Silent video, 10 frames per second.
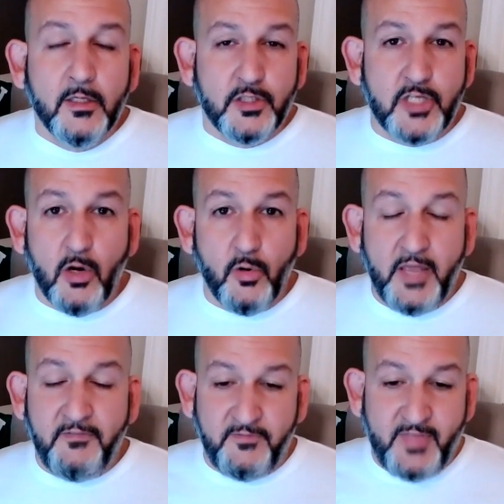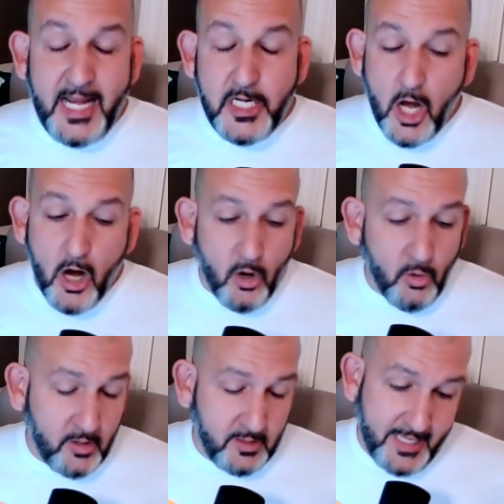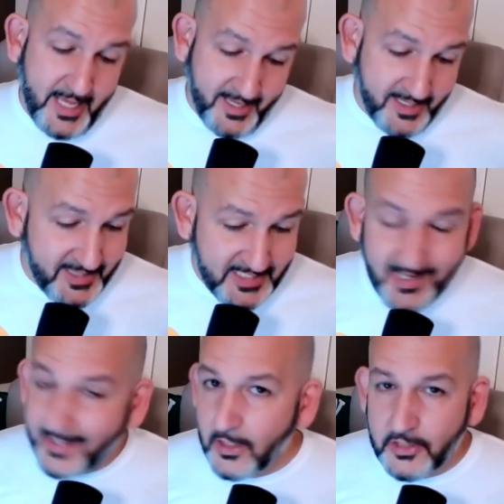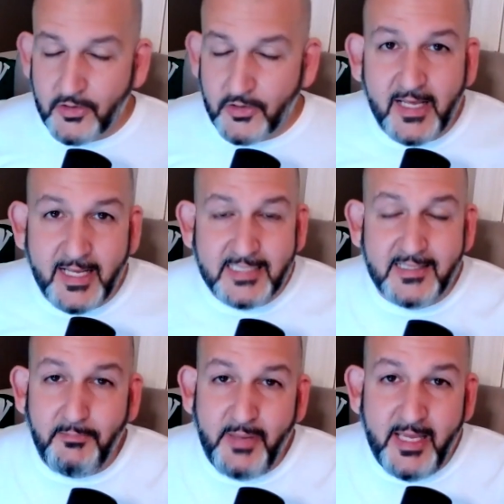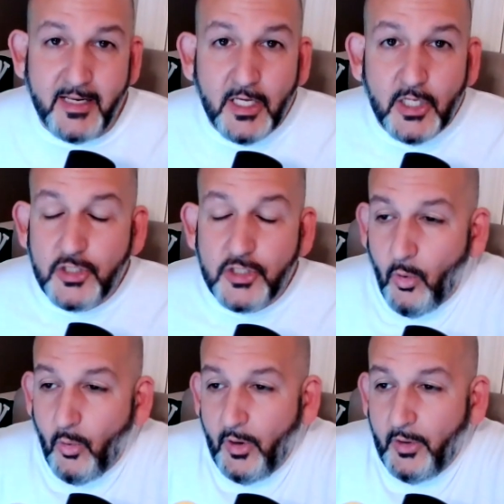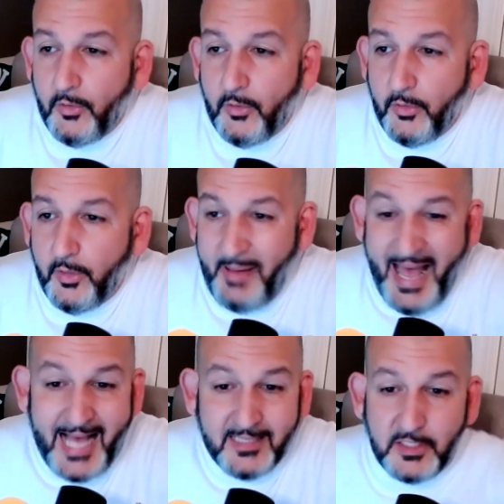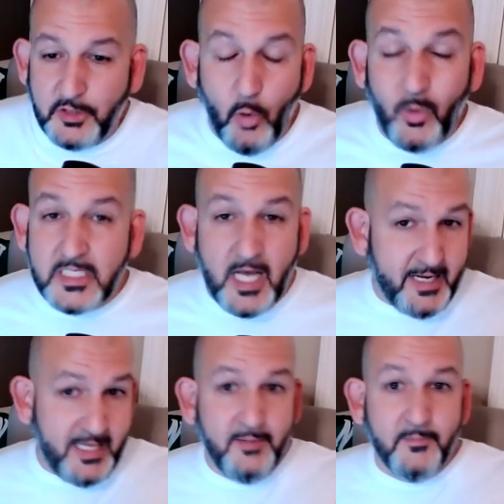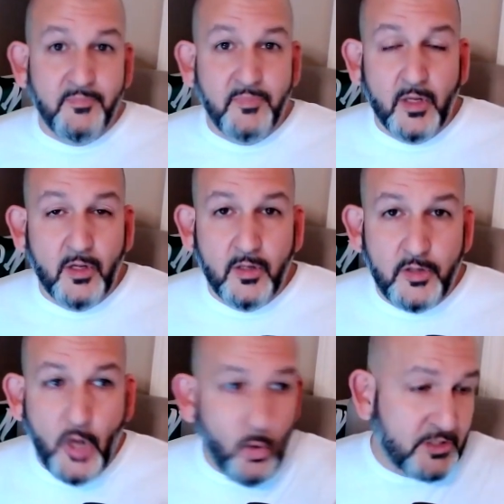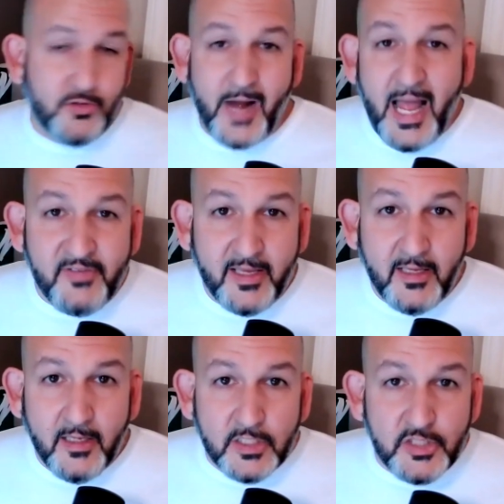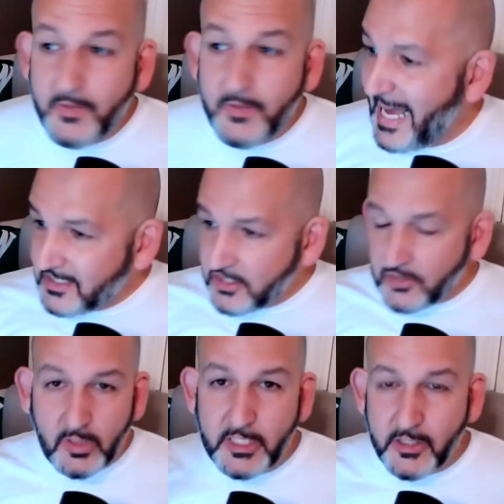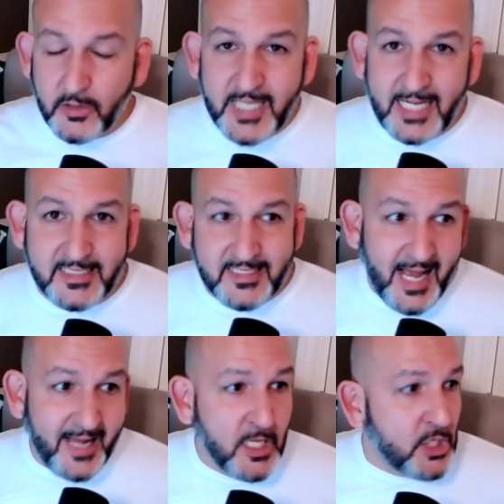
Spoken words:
So if they know, hey, these guys aren't driving against Embiid, so the pass, no one's cutting, no one's driving, so the passes are only going to go side to side.